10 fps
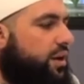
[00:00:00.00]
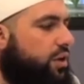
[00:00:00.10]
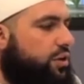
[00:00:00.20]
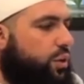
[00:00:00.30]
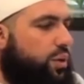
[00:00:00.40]

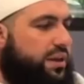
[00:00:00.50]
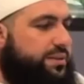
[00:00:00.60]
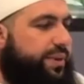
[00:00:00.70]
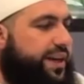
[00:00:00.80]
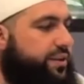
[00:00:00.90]
not all
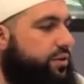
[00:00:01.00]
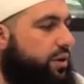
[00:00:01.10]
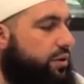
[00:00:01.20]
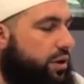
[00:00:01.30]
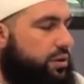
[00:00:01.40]
is bad,
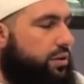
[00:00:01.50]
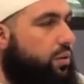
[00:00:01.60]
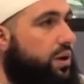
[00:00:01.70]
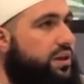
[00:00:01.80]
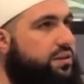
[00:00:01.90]
not
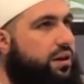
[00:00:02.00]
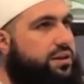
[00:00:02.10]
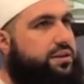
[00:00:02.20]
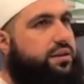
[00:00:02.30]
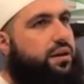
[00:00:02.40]
all is
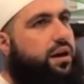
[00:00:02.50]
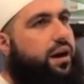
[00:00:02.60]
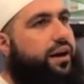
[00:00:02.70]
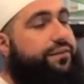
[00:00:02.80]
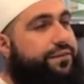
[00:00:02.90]
lost.
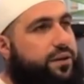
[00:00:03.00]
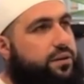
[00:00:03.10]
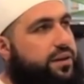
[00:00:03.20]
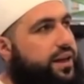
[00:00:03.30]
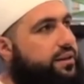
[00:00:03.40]
I
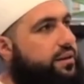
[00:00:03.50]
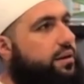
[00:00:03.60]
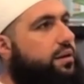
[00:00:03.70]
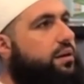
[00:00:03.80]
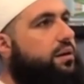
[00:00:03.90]
feel that
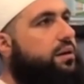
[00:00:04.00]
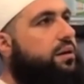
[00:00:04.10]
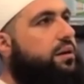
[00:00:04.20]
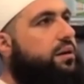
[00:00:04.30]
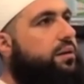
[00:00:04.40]

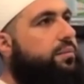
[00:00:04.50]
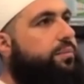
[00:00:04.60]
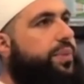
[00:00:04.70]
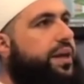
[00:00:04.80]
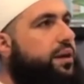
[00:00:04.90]

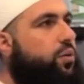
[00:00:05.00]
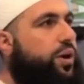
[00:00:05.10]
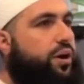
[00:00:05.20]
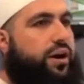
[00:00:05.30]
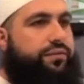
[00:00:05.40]
being
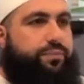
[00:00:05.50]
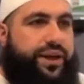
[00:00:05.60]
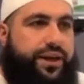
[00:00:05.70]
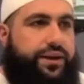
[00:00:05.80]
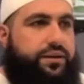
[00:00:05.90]
where I've
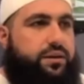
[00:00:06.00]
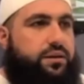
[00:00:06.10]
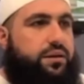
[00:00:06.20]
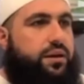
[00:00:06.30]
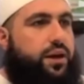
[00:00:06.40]
been
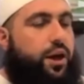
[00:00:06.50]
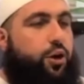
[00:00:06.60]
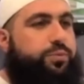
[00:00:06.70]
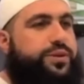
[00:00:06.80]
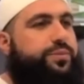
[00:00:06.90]

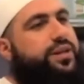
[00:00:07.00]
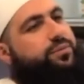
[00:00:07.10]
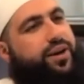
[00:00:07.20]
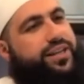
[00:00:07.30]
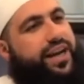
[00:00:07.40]
helps me
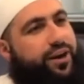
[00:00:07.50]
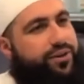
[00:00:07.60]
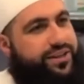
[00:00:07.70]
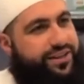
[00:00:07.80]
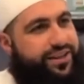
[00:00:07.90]
in my
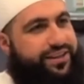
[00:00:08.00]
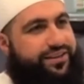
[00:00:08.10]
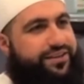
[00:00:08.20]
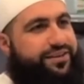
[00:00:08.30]
da'wah today.